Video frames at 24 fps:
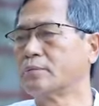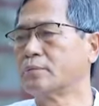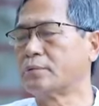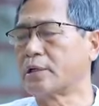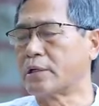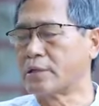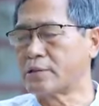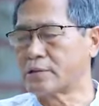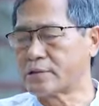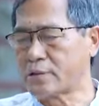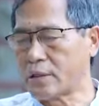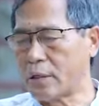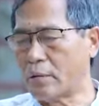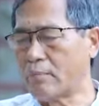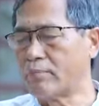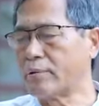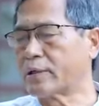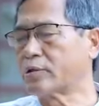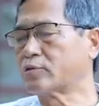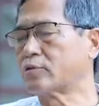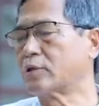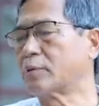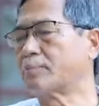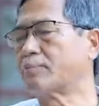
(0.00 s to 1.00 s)
that is, come
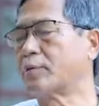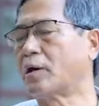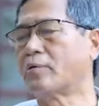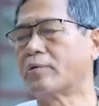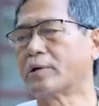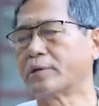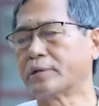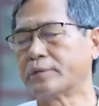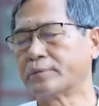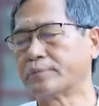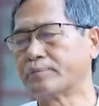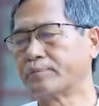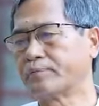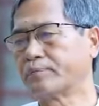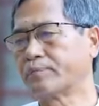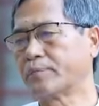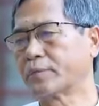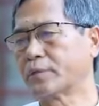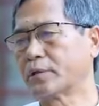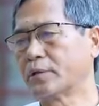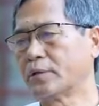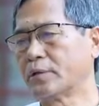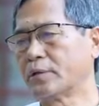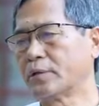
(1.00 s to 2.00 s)
back to the power.
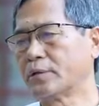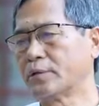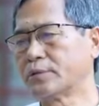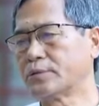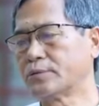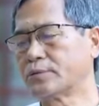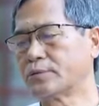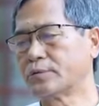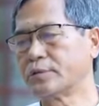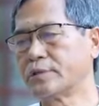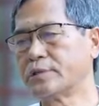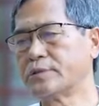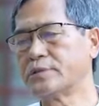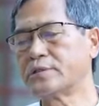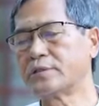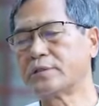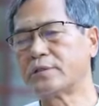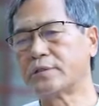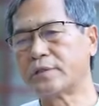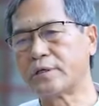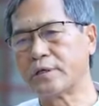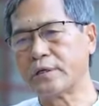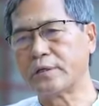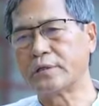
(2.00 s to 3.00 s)
So this is a
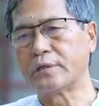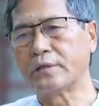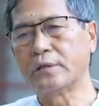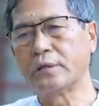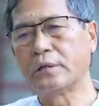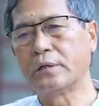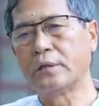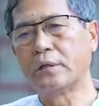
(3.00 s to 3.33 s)
thing.